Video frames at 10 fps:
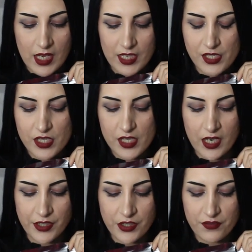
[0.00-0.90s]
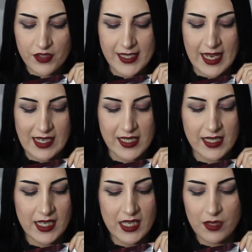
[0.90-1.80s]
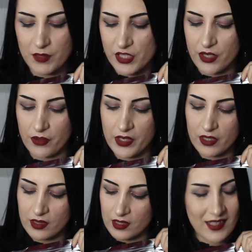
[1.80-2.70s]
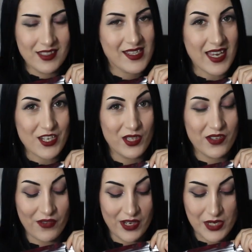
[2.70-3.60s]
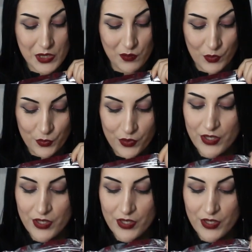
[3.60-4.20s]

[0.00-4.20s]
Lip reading: it's kind of a satiny material and it's actually very smooth.